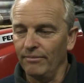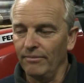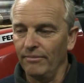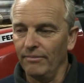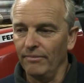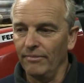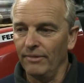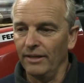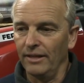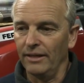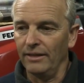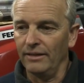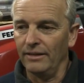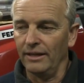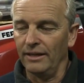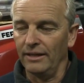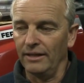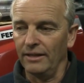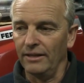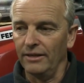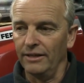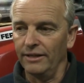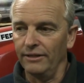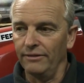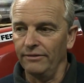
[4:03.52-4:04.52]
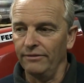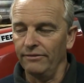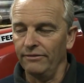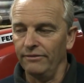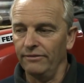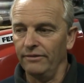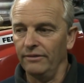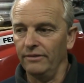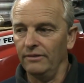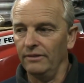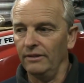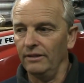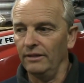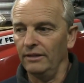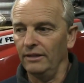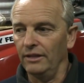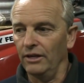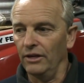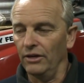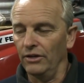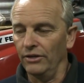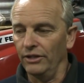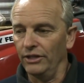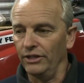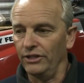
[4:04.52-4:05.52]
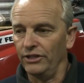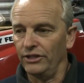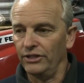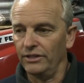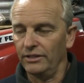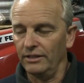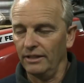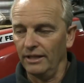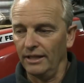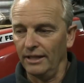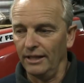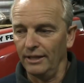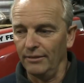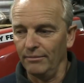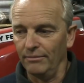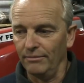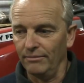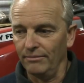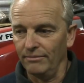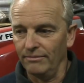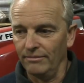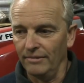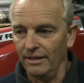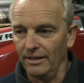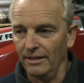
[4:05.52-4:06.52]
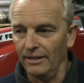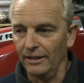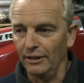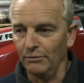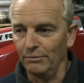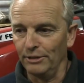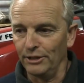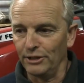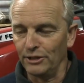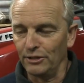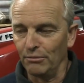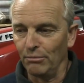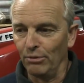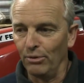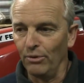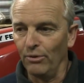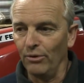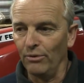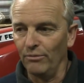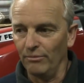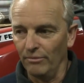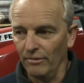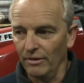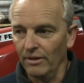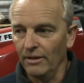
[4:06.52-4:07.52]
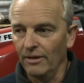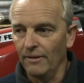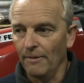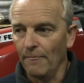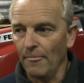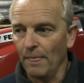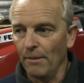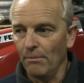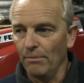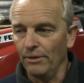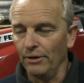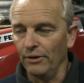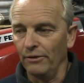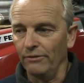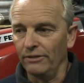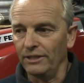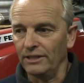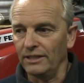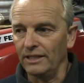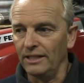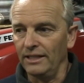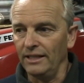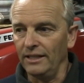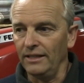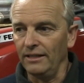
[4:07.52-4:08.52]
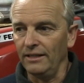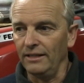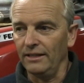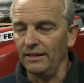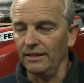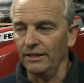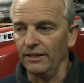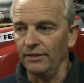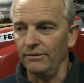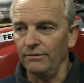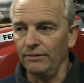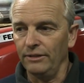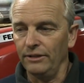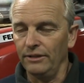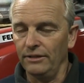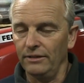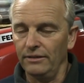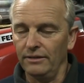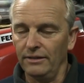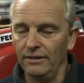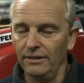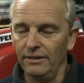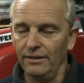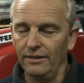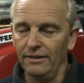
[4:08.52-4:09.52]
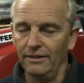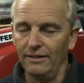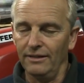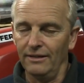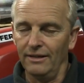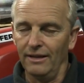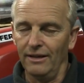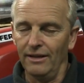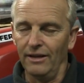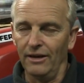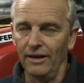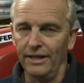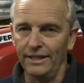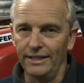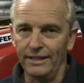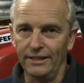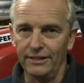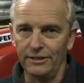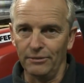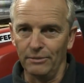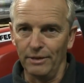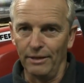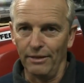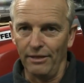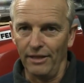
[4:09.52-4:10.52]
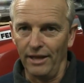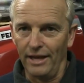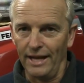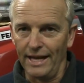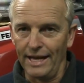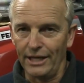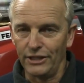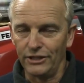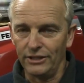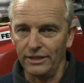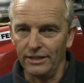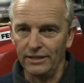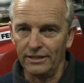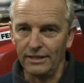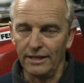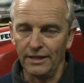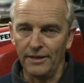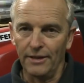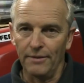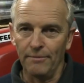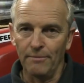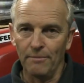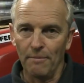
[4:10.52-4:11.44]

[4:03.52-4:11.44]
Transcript: They kind of garnish a little bit of support, but obviously, you know, ideas are one thing, action is another.